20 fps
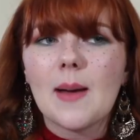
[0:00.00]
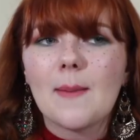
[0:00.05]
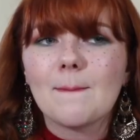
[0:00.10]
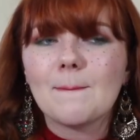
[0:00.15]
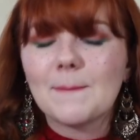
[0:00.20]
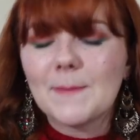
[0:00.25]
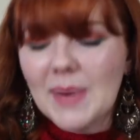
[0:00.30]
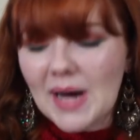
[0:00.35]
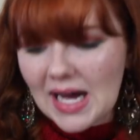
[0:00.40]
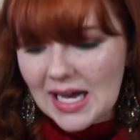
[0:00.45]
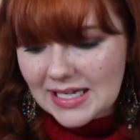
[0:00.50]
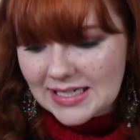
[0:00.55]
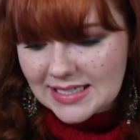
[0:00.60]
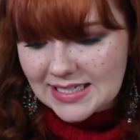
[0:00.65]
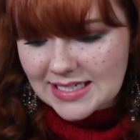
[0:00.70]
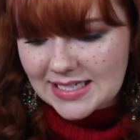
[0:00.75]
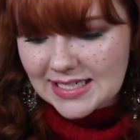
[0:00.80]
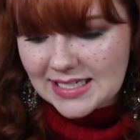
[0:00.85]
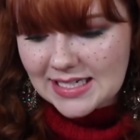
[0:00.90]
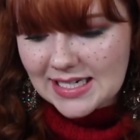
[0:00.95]

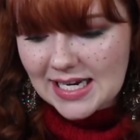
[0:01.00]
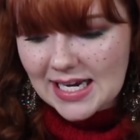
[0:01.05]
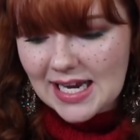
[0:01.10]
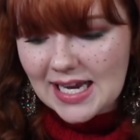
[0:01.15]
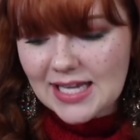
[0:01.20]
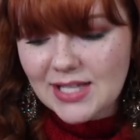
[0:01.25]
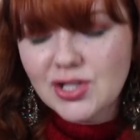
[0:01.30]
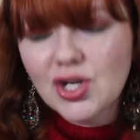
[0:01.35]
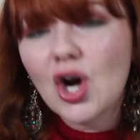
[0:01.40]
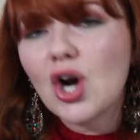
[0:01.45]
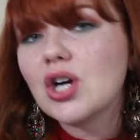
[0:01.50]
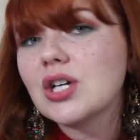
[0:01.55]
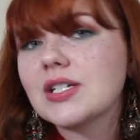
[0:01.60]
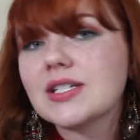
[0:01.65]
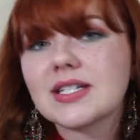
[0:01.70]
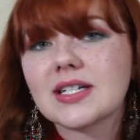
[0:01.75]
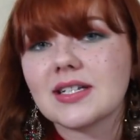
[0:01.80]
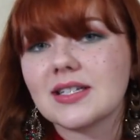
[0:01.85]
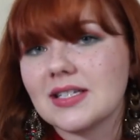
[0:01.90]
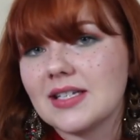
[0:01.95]
but it's hard
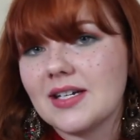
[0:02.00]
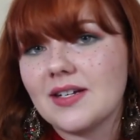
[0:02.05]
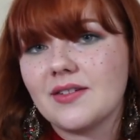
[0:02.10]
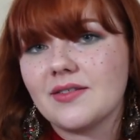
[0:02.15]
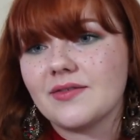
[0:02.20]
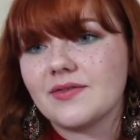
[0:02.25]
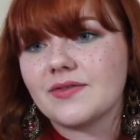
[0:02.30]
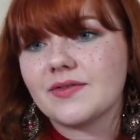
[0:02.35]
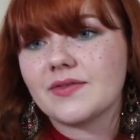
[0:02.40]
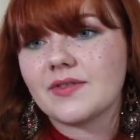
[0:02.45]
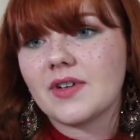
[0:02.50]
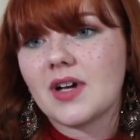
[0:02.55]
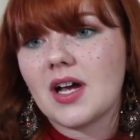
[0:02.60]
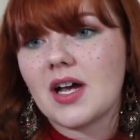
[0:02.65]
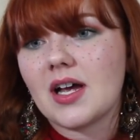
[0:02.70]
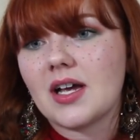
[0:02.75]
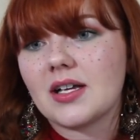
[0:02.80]
to live